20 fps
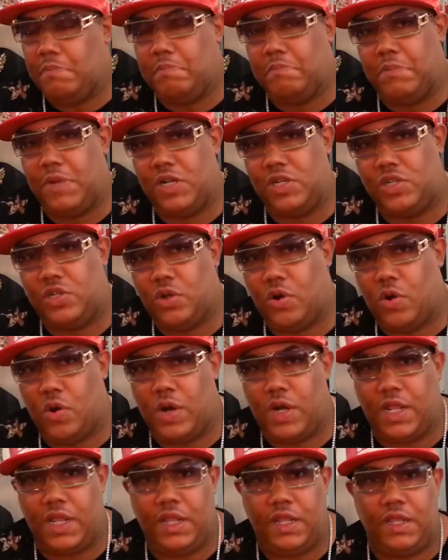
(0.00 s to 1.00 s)

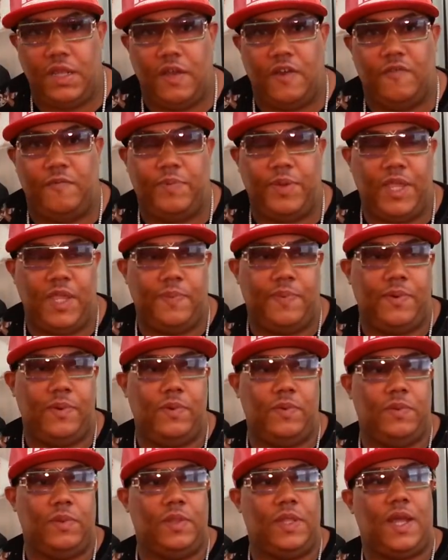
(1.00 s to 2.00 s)
majority of
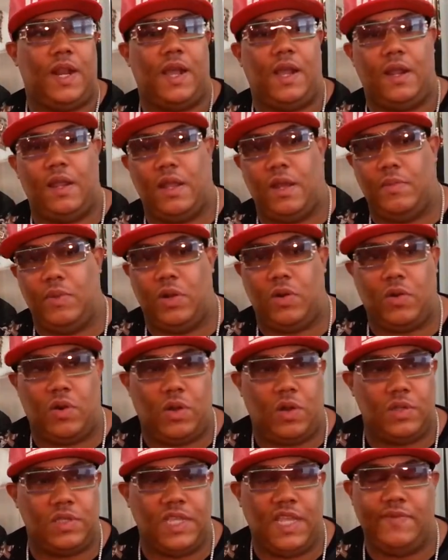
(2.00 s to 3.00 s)
people that I come
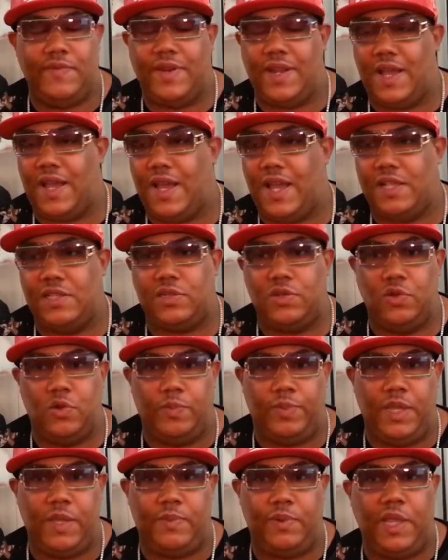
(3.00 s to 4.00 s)
across, even not high school
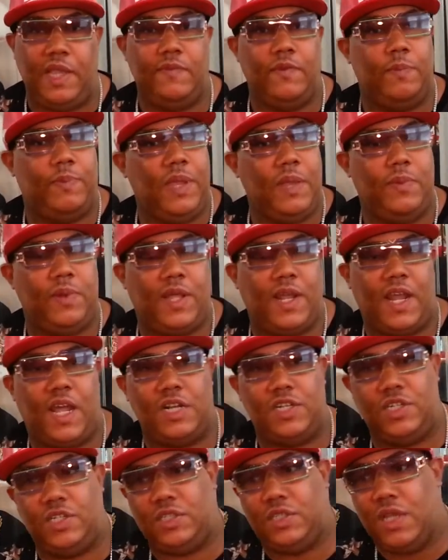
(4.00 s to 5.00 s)
people, even people that I
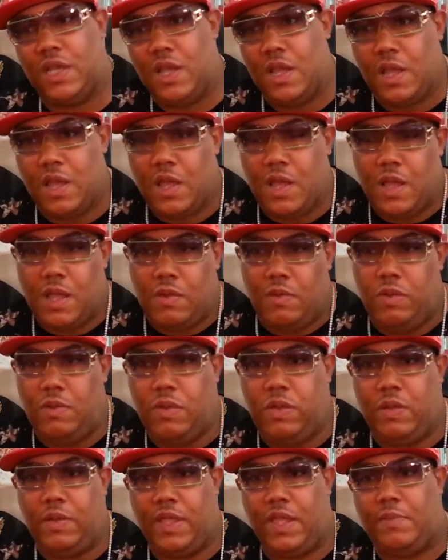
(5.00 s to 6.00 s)
just,
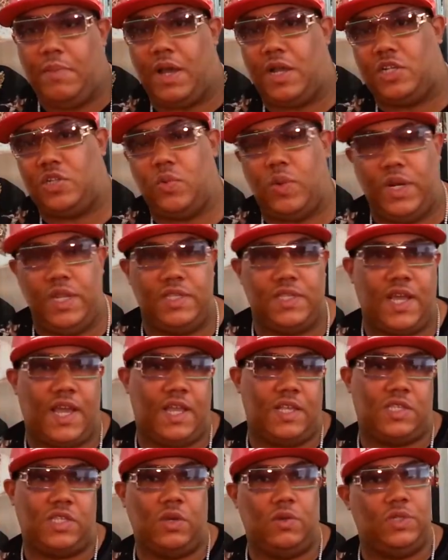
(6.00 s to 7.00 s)
in my 20s
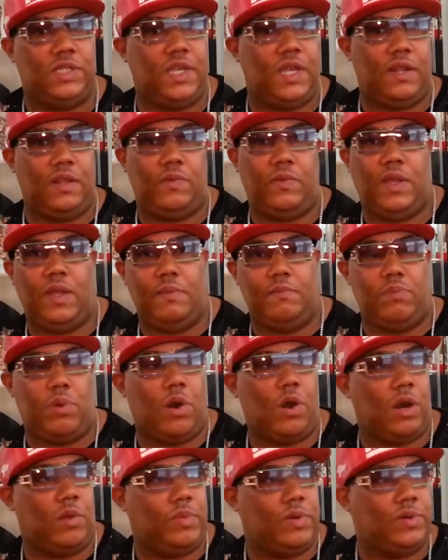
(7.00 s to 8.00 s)
I associated with,
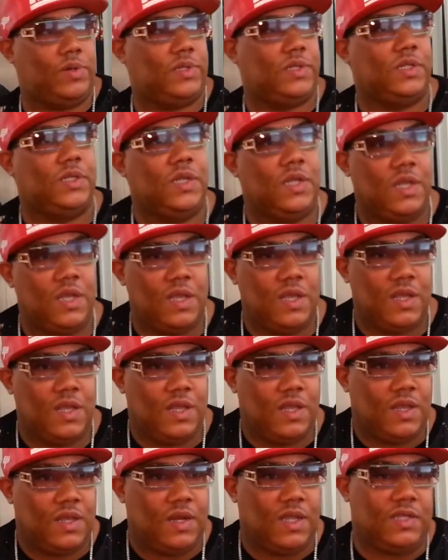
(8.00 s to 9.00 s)
barbers,
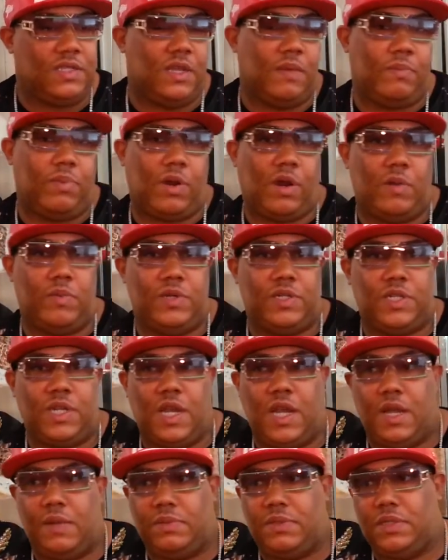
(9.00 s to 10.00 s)
niggas at
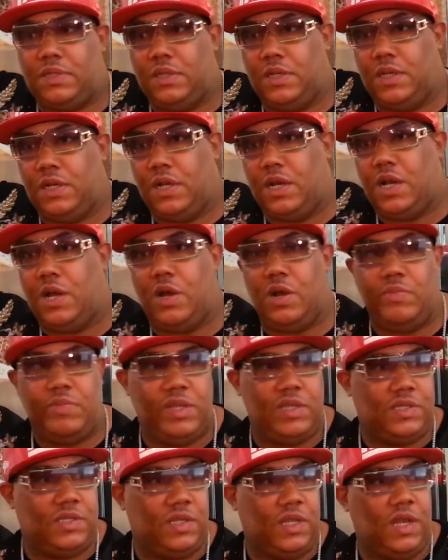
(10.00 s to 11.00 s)
barbershops,
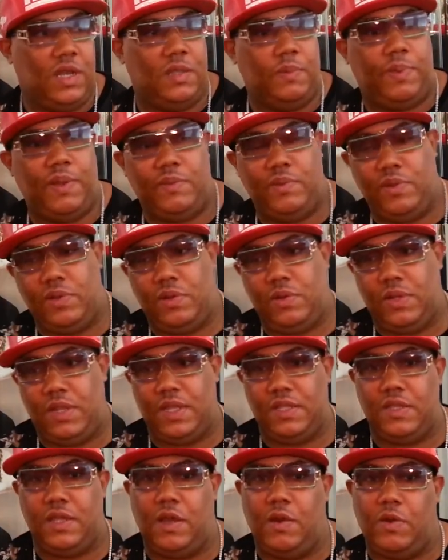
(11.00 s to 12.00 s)
homies, other people
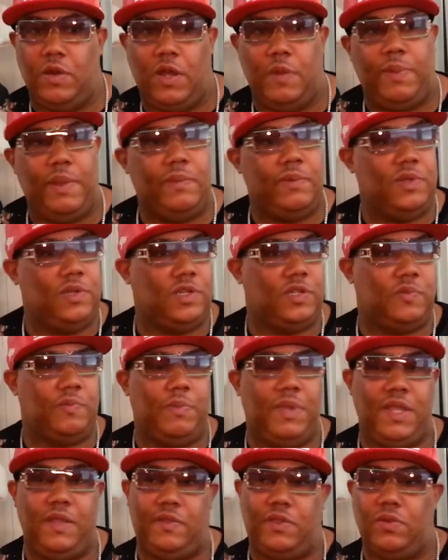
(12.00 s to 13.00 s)
you just
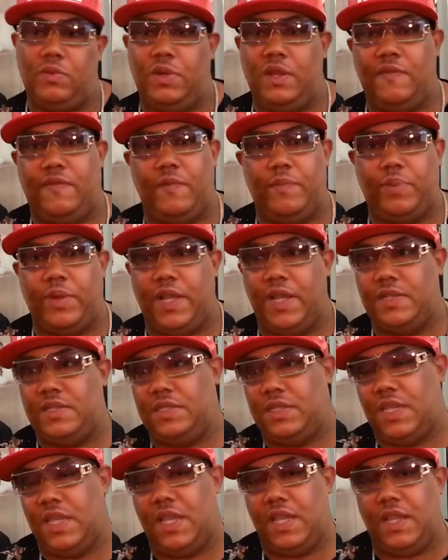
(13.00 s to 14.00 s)
meet through different
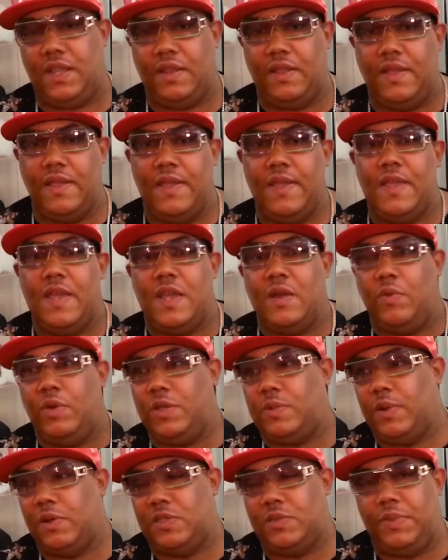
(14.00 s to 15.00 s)
places, kick it,
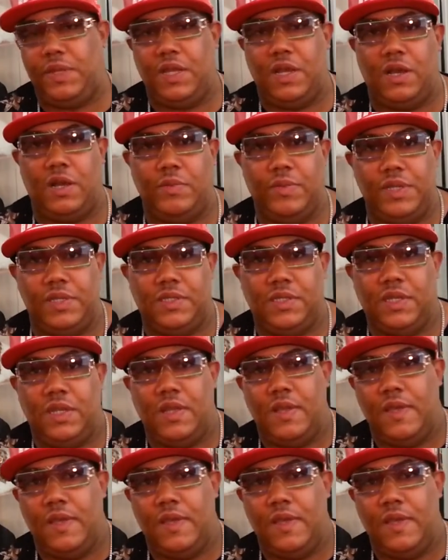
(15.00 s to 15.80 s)
we supposed to be homies.